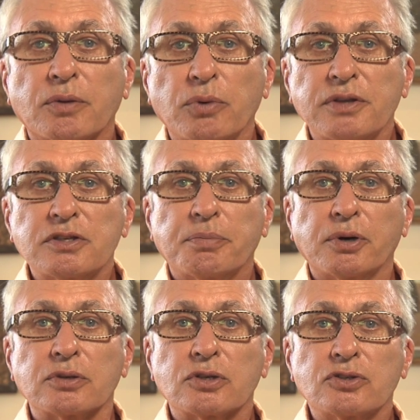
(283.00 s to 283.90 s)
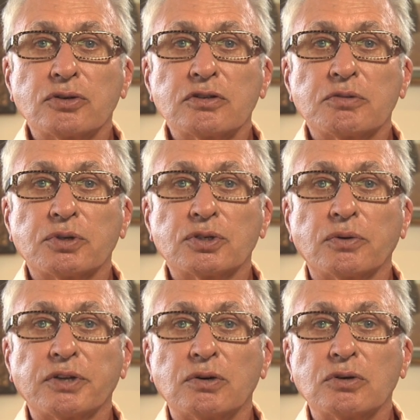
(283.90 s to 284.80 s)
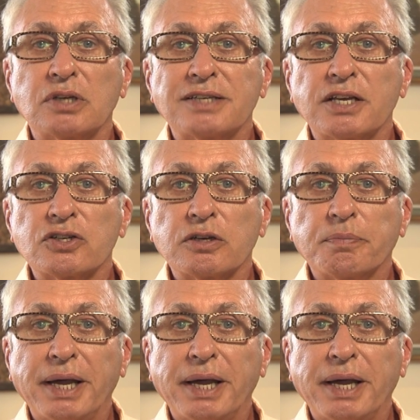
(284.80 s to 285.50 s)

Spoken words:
With this approach, students were taught the organization